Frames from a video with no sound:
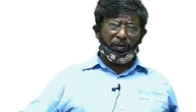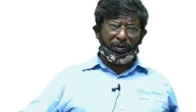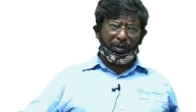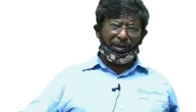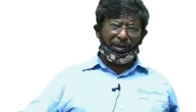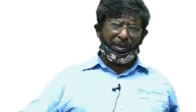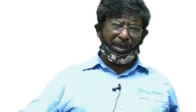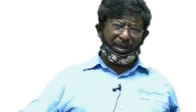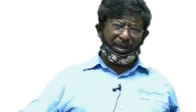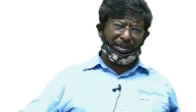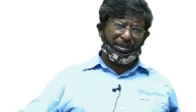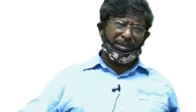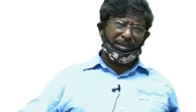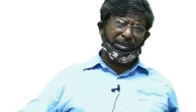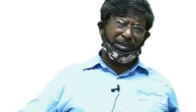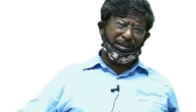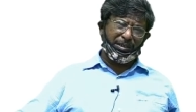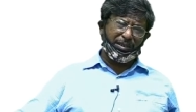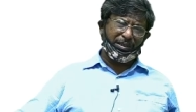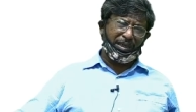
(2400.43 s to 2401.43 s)

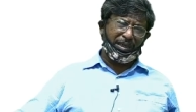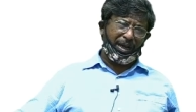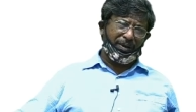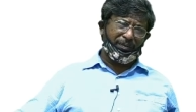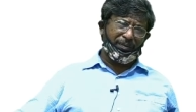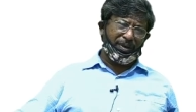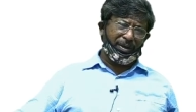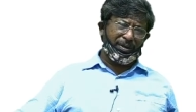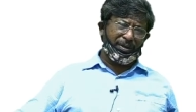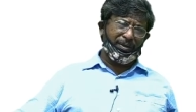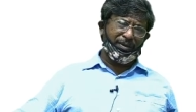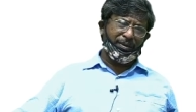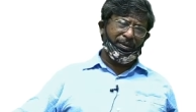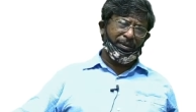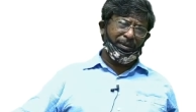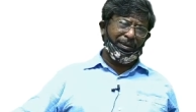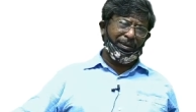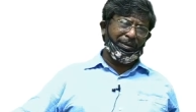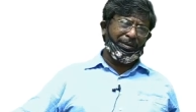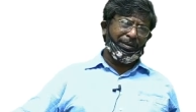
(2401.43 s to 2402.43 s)
days coming
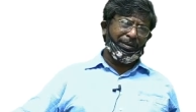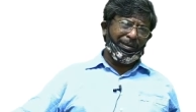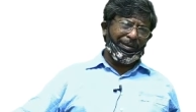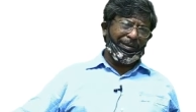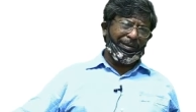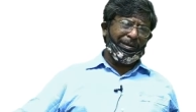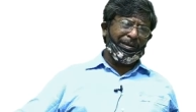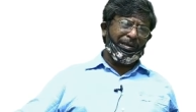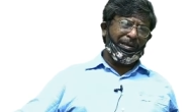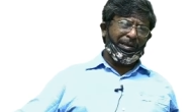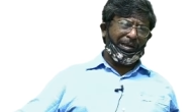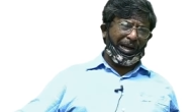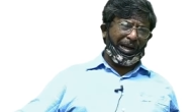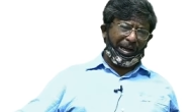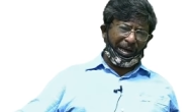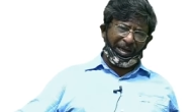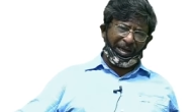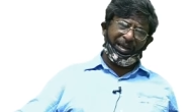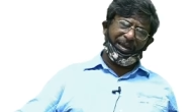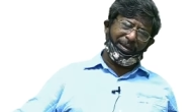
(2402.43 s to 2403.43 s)

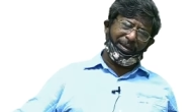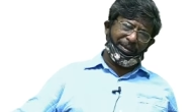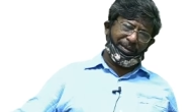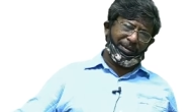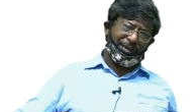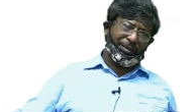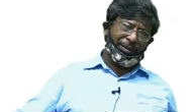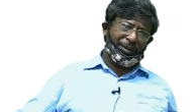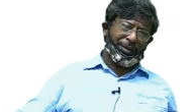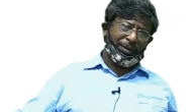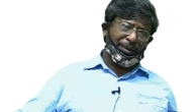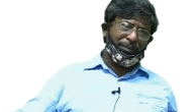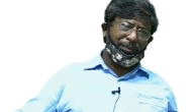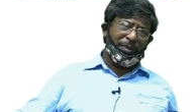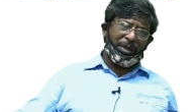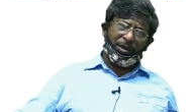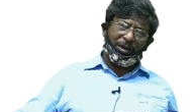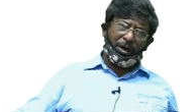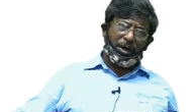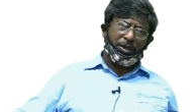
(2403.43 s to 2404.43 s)
ahead,
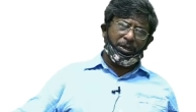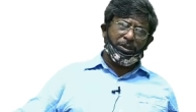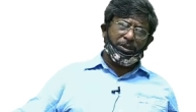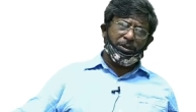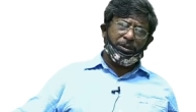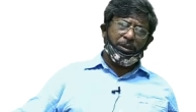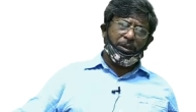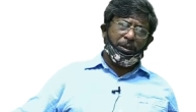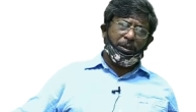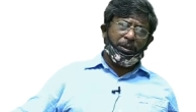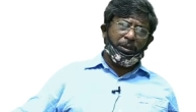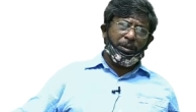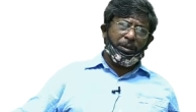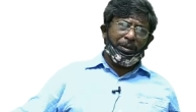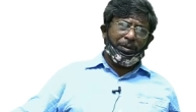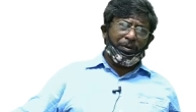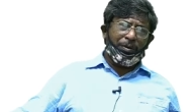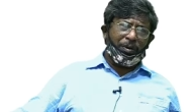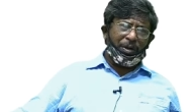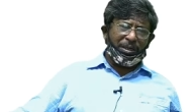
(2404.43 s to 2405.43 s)
because
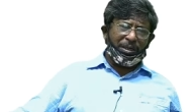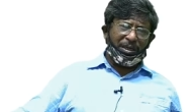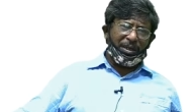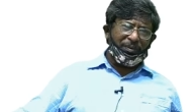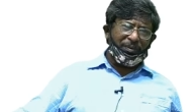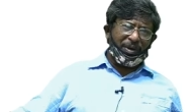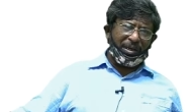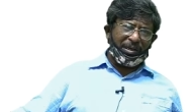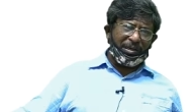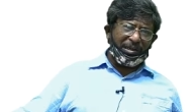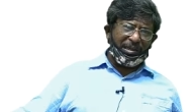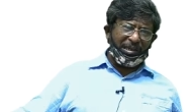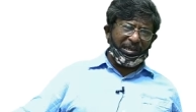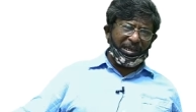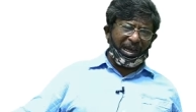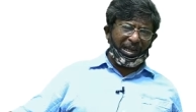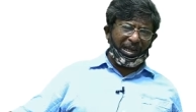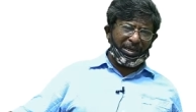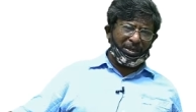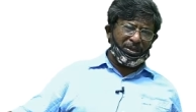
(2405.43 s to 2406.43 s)
whatever he
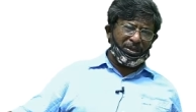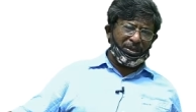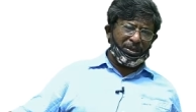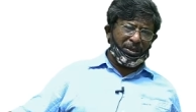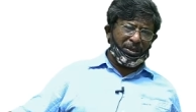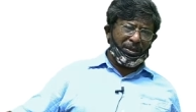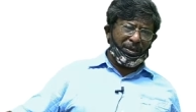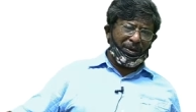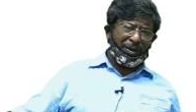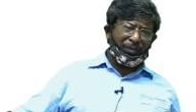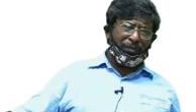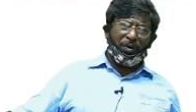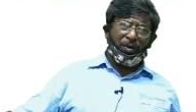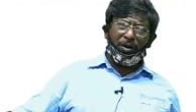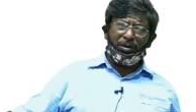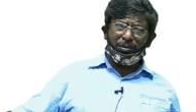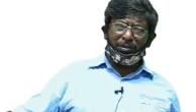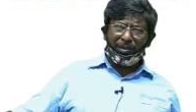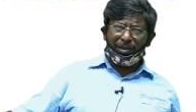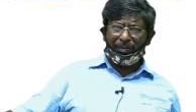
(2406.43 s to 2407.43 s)
had for
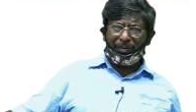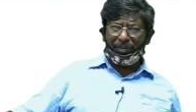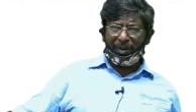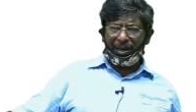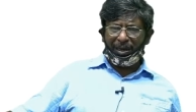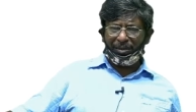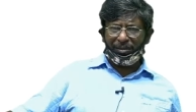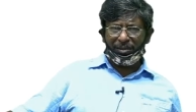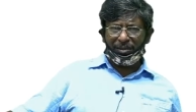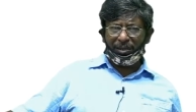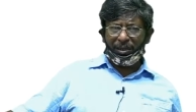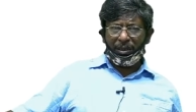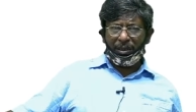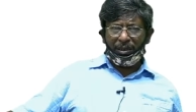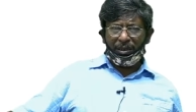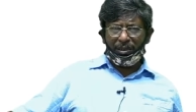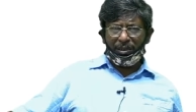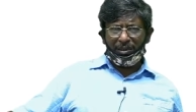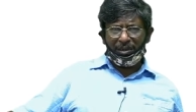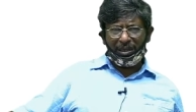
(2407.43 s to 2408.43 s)
the month,
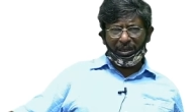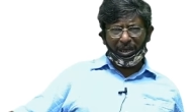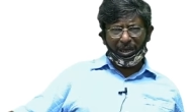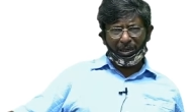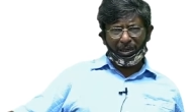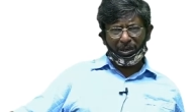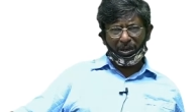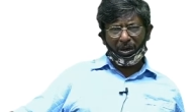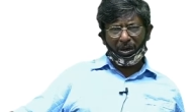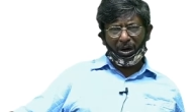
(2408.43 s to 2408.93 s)
he had